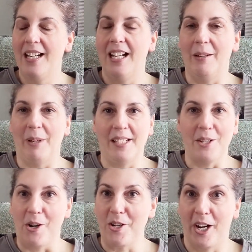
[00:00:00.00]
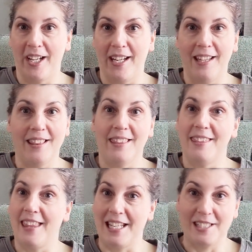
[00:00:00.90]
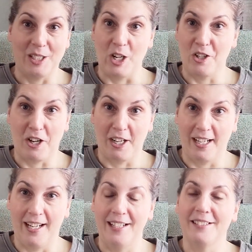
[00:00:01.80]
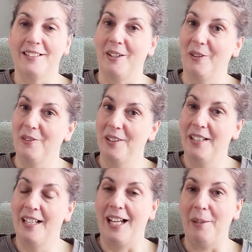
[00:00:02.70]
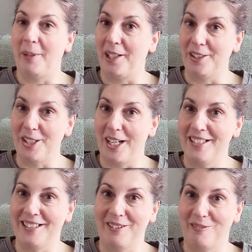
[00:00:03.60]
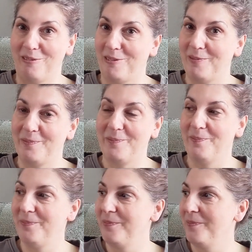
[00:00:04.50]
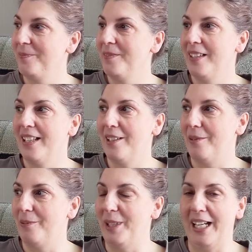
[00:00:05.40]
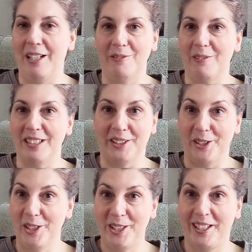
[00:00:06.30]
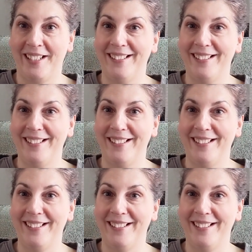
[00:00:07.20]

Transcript: And when I start talking, they start talking. So I apologize if we have visitors.